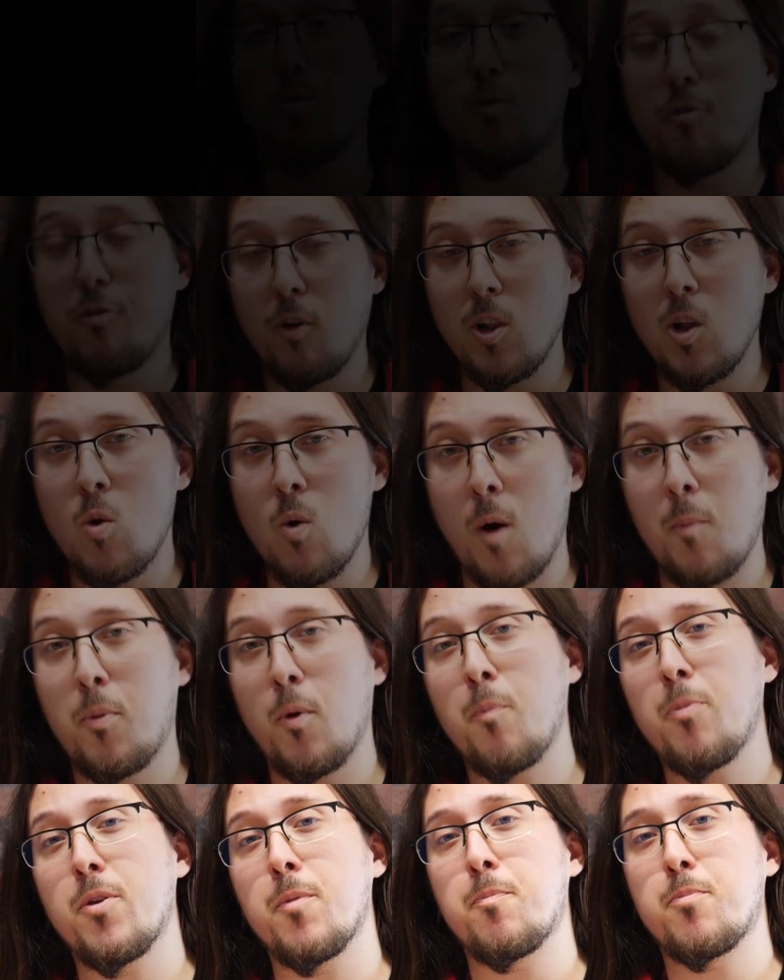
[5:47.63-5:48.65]
To follow
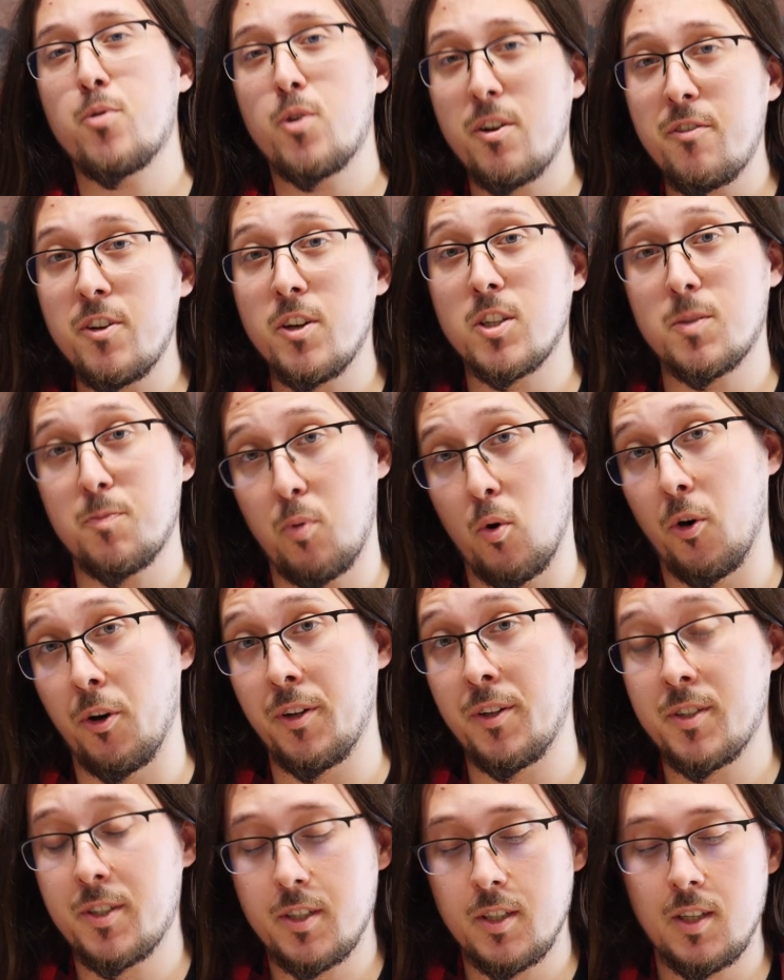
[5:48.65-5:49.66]
up on the previous
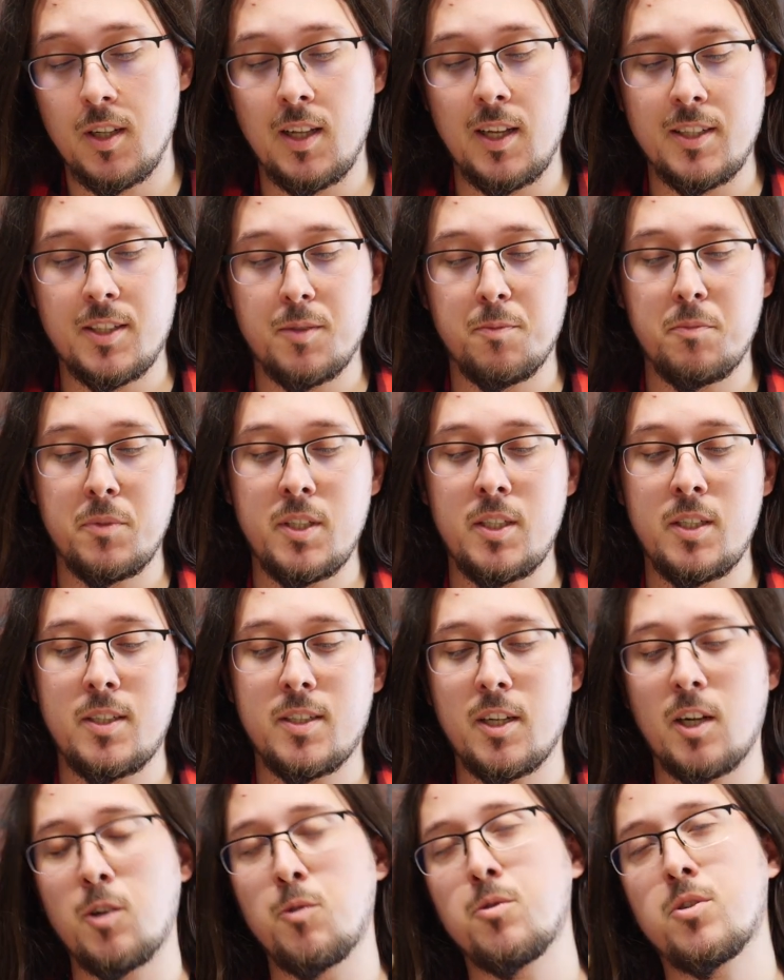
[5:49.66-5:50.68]
point, let
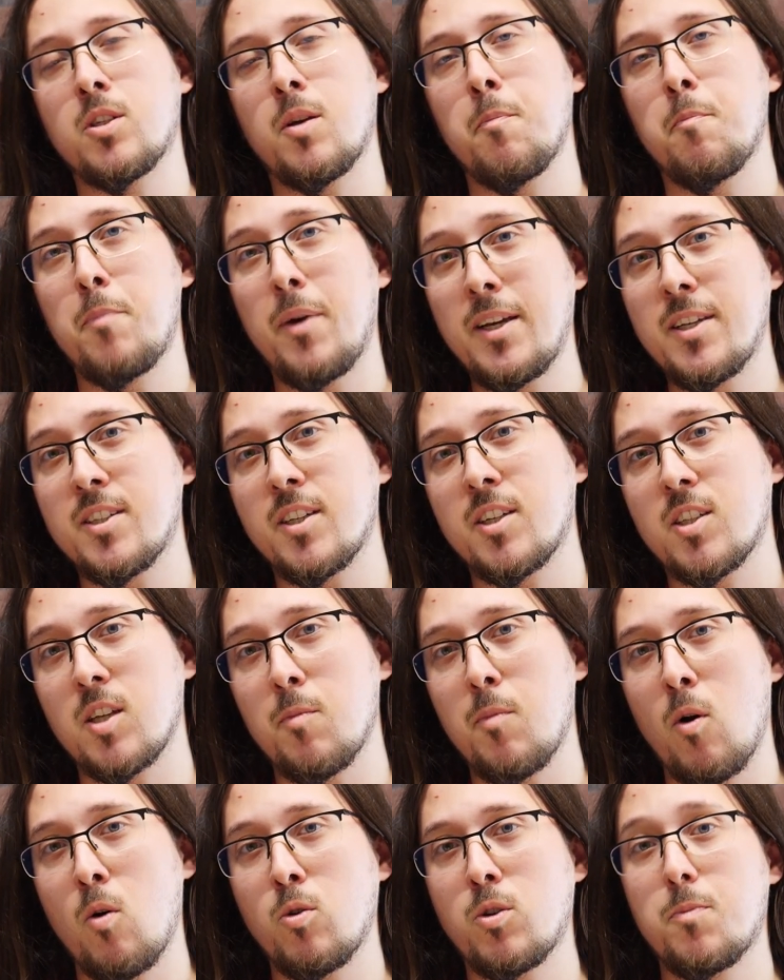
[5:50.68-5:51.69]
me tell you some
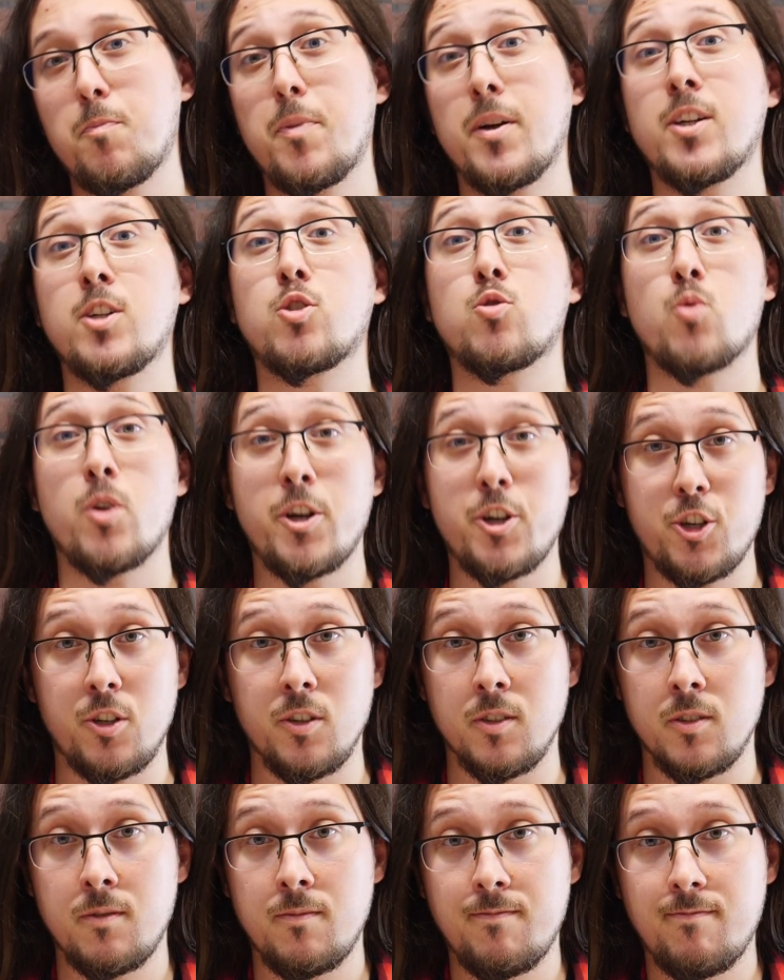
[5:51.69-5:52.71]
basics about
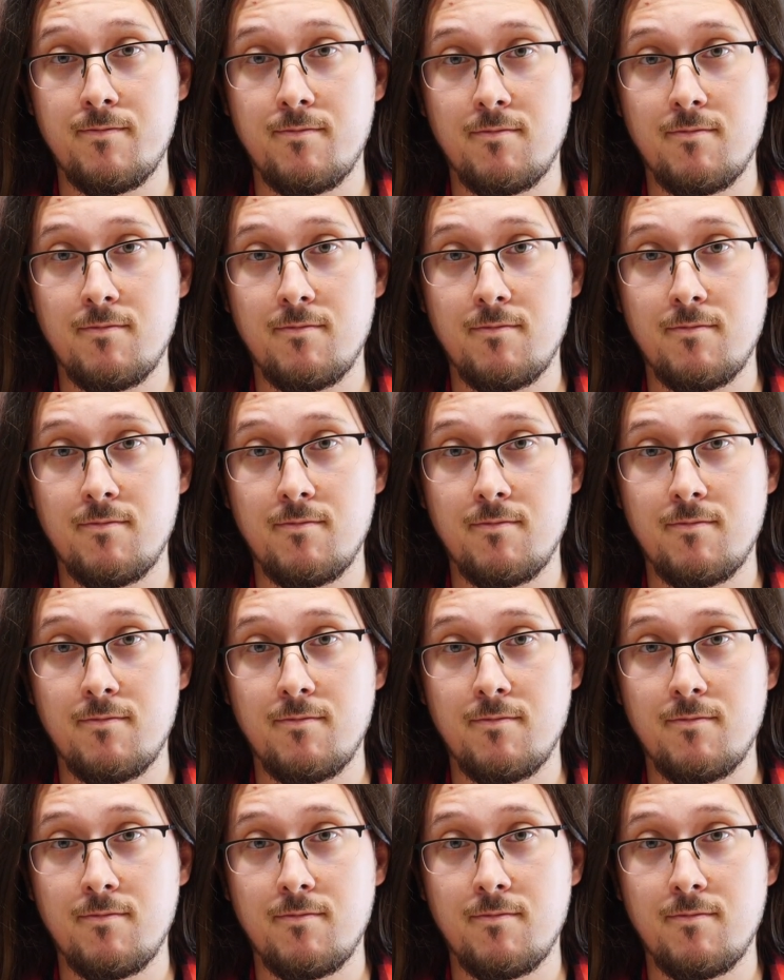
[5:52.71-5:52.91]
penetration.